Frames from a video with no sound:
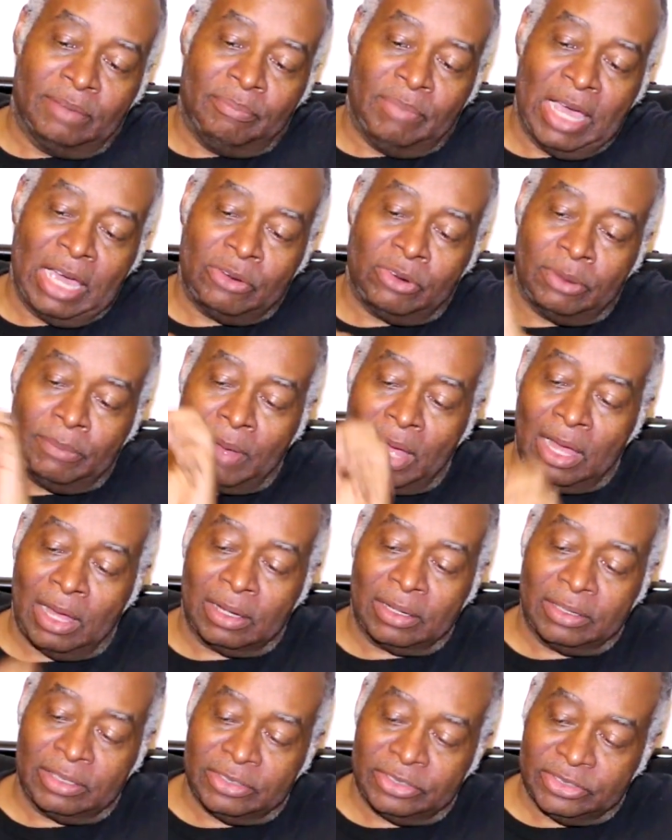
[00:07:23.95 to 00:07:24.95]
battery
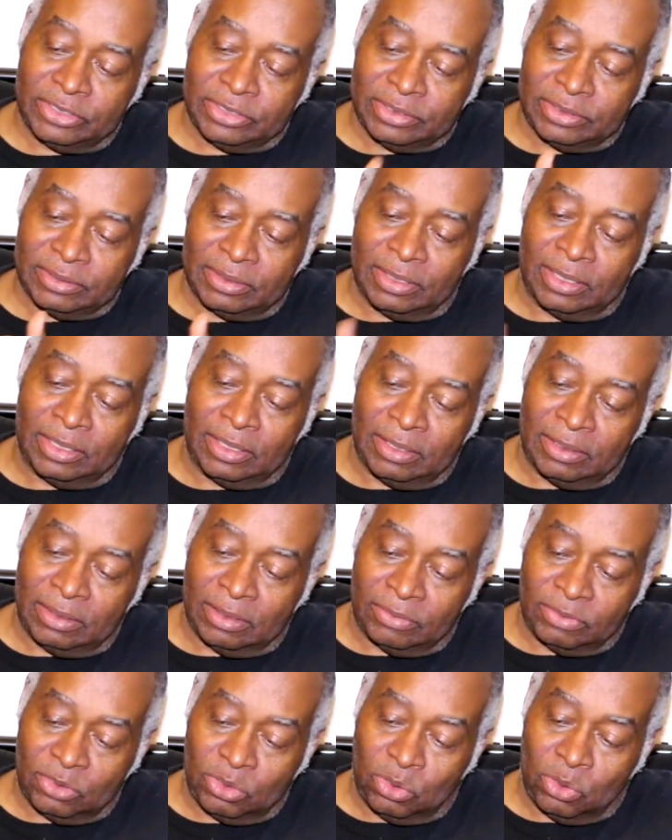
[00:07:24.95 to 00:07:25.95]
box,
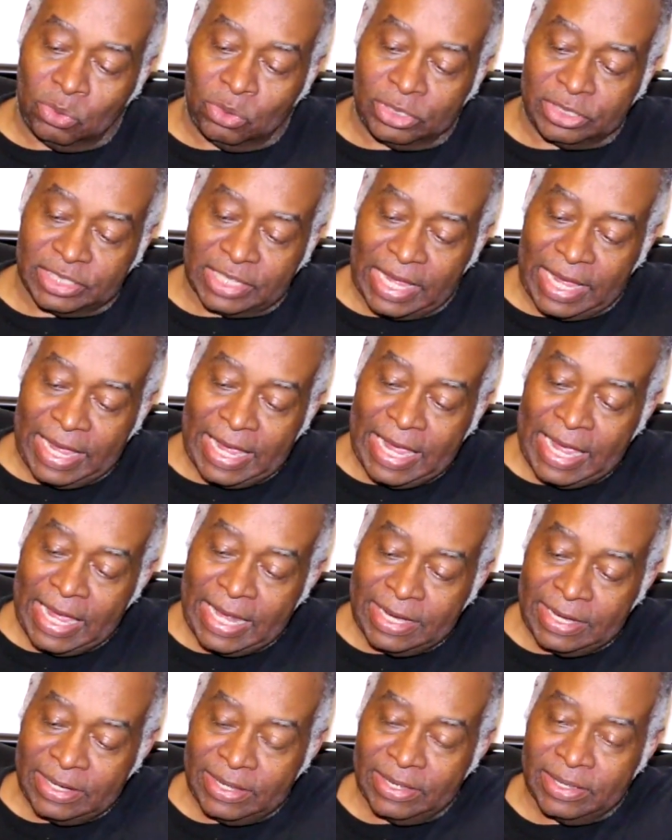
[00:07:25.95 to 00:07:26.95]
of course,
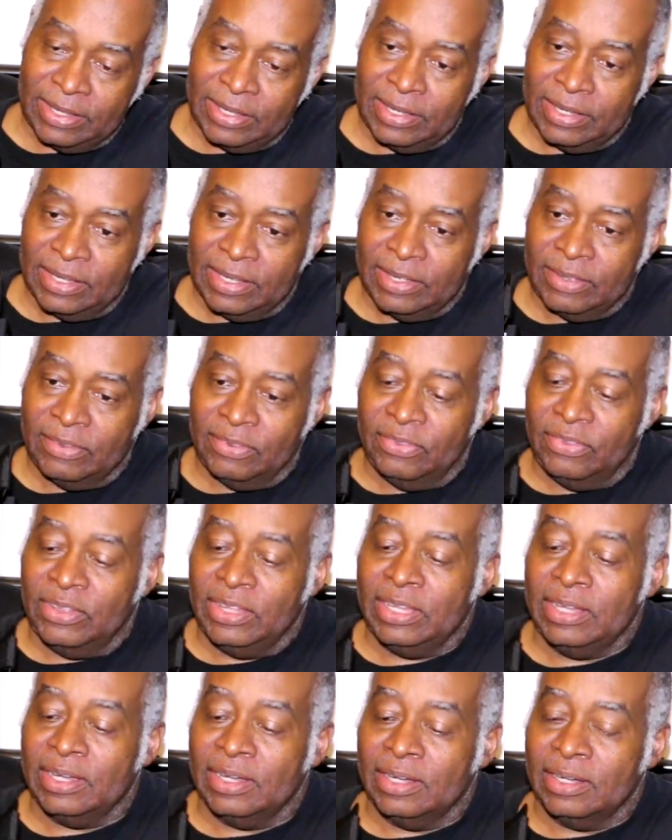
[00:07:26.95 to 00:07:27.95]
and
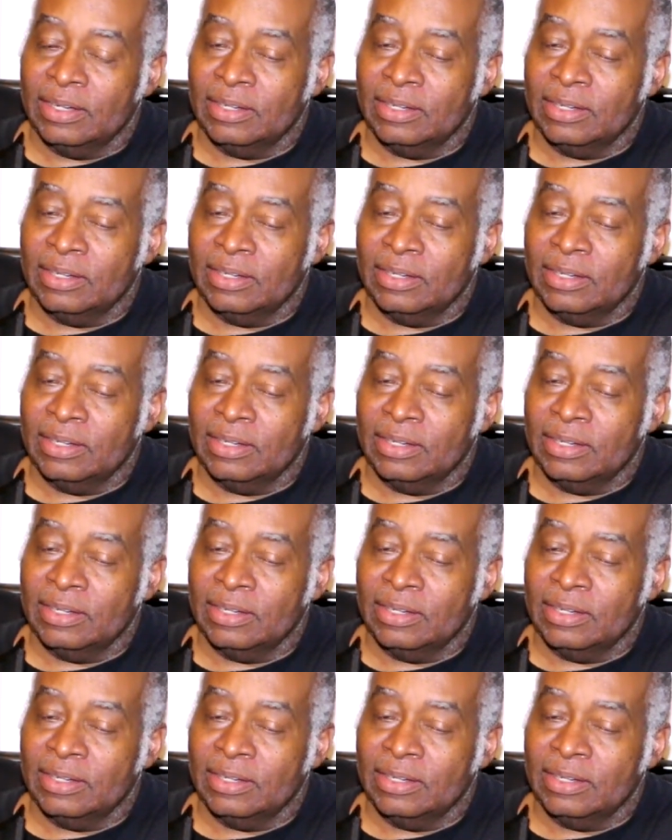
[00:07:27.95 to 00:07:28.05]
the